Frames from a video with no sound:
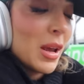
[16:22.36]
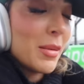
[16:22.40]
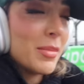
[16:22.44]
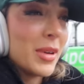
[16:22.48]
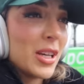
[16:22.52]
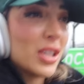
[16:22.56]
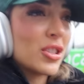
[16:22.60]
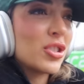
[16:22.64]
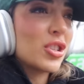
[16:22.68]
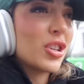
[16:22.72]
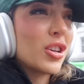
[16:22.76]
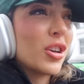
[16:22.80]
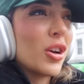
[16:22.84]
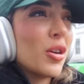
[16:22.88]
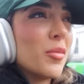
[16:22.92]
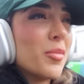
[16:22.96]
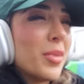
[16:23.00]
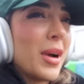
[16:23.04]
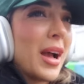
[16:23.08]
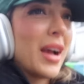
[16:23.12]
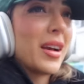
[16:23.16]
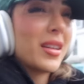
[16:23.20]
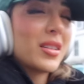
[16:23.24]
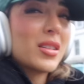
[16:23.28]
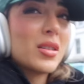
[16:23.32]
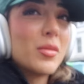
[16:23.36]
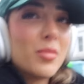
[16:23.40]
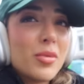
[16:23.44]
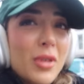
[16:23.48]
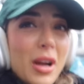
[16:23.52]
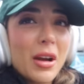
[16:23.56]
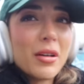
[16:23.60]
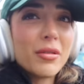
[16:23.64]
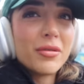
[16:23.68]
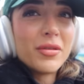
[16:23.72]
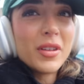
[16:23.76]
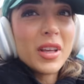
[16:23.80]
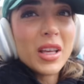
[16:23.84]
maybe I should go back to
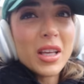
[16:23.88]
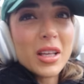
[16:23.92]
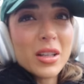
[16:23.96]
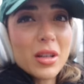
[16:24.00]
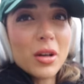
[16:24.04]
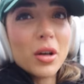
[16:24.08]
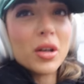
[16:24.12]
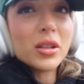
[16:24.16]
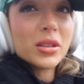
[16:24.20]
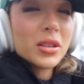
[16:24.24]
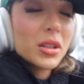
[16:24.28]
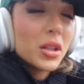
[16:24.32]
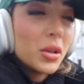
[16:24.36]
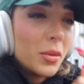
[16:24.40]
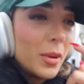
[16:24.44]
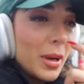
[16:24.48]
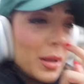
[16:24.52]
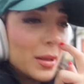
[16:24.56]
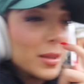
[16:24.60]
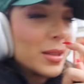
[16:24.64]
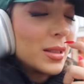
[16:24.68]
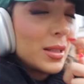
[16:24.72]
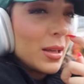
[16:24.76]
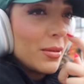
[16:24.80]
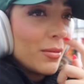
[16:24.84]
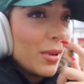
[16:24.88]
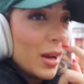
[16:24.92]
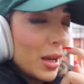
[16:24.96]
Browfique and ask who else they'd